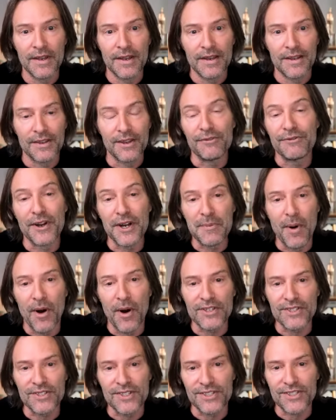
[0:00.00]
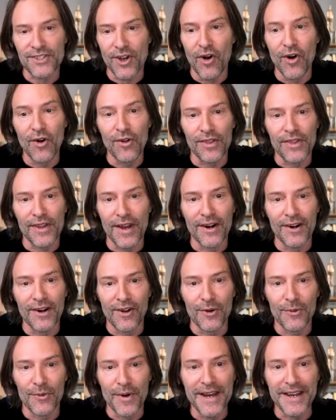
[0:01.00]
The funny part is it's all there
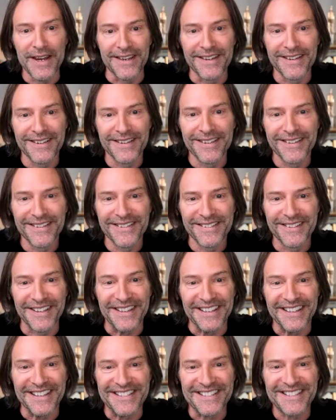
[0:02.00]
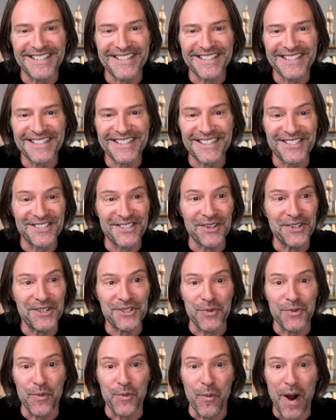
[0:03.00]
already. Like it's not
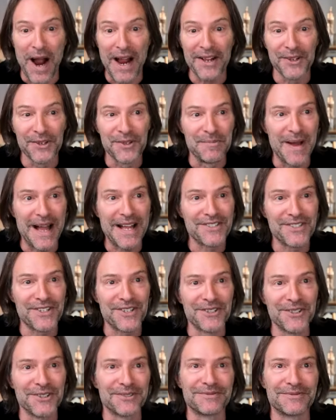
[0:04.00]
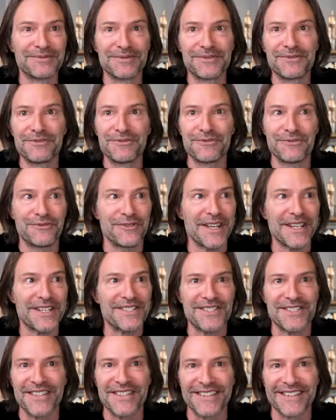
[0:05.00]
this wild magical
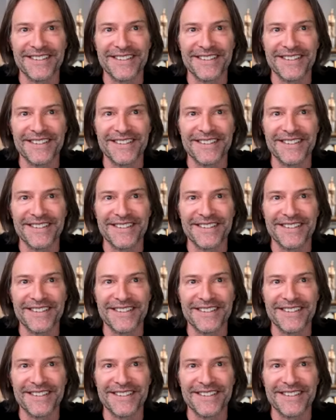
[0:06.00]
fix that